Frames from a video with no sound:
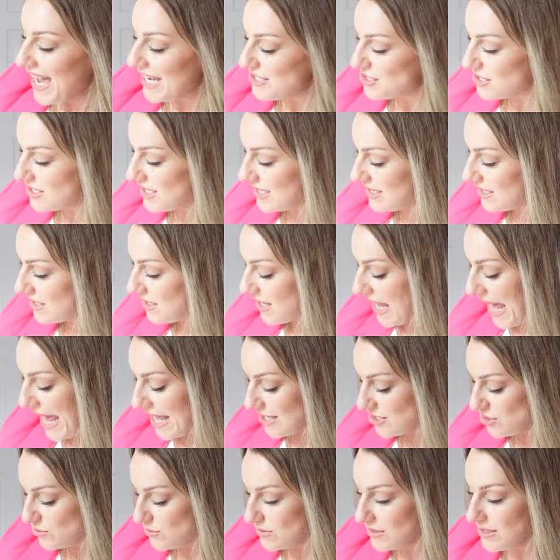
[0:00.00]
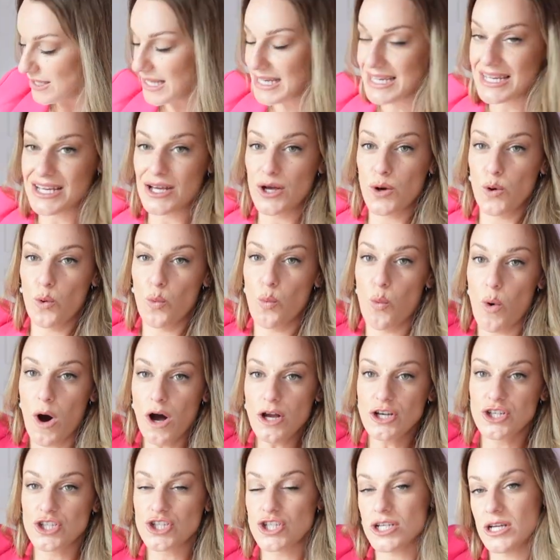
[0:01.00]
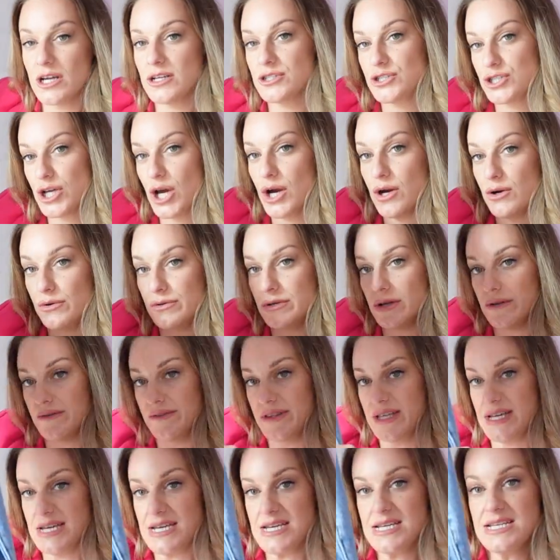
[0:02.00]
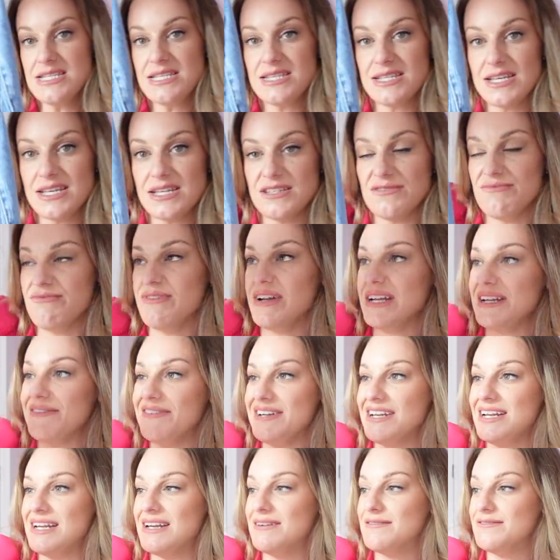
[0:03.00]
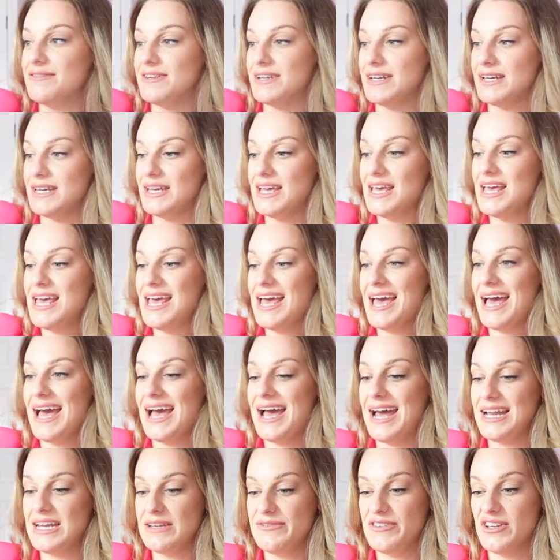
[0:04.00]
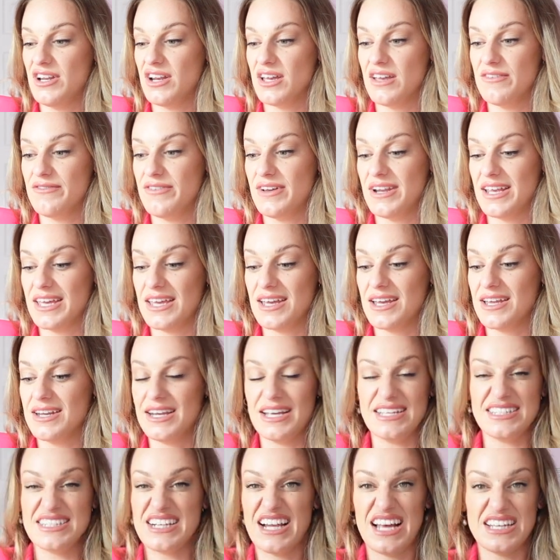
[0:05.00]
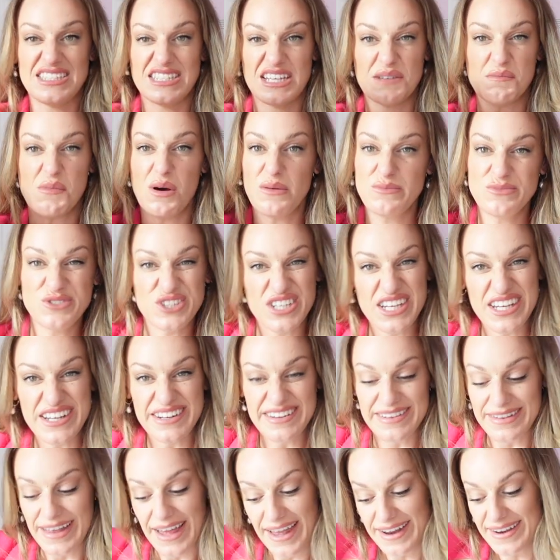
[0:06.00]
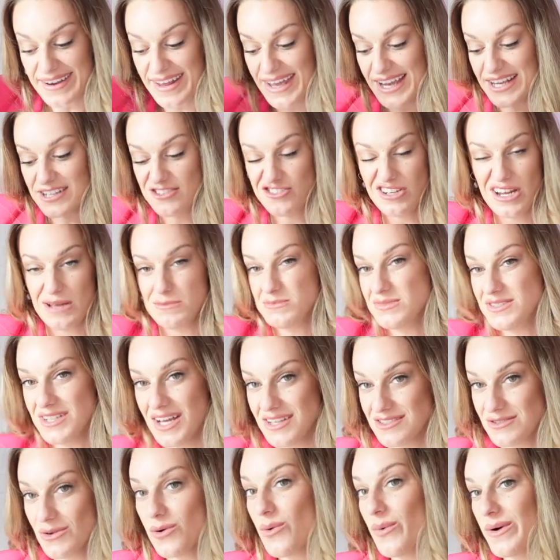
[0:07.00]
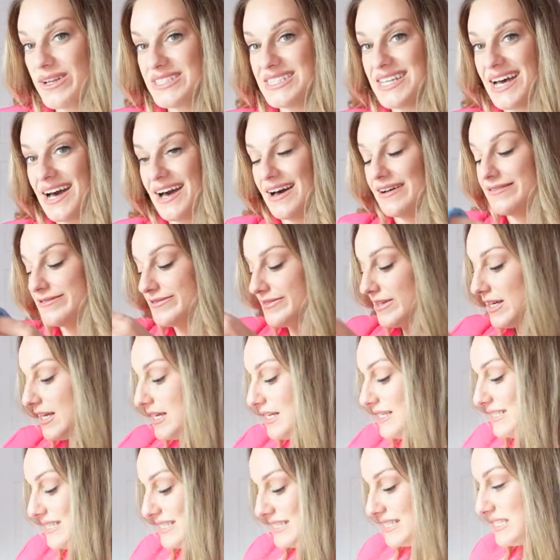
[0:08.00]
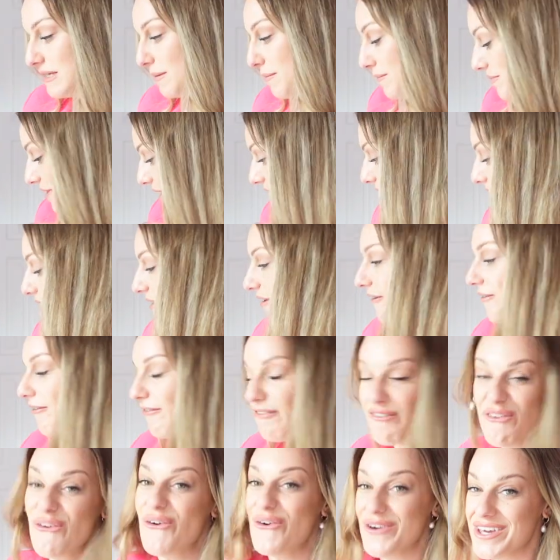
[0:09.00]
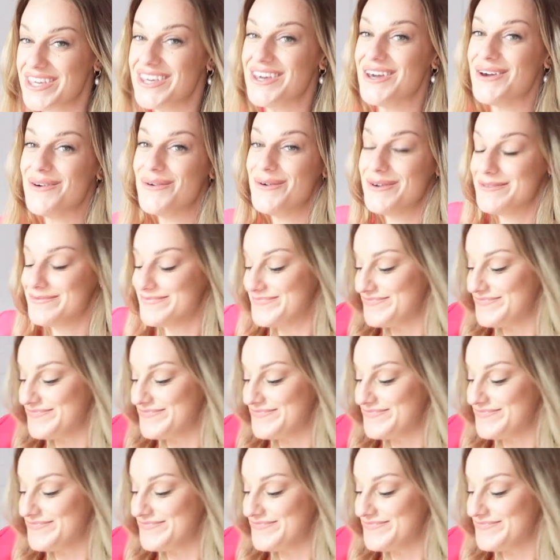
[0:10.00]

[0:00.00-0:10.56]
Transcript: I just think the actual like wash tone of these is really, really lovely. And if you're looking for like a nice classic mom jean, then H&M does always have something for you.